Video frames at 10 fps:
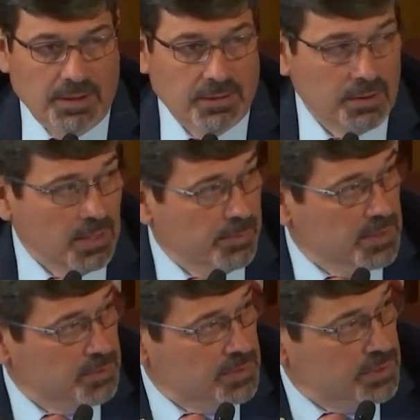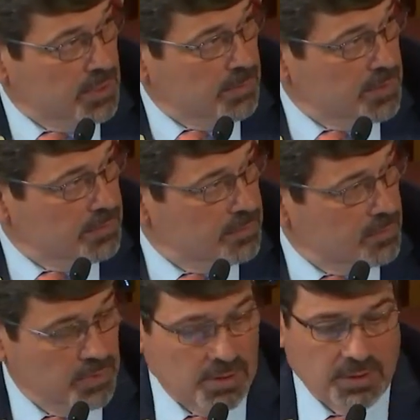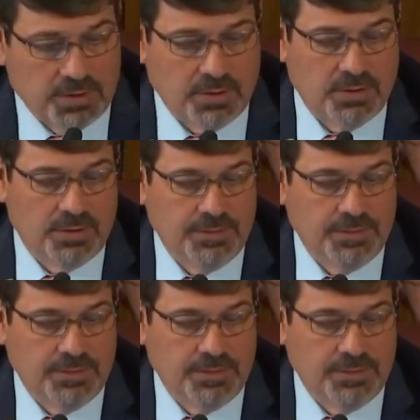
Any other comments, Mr. Chairman? We are adjourned.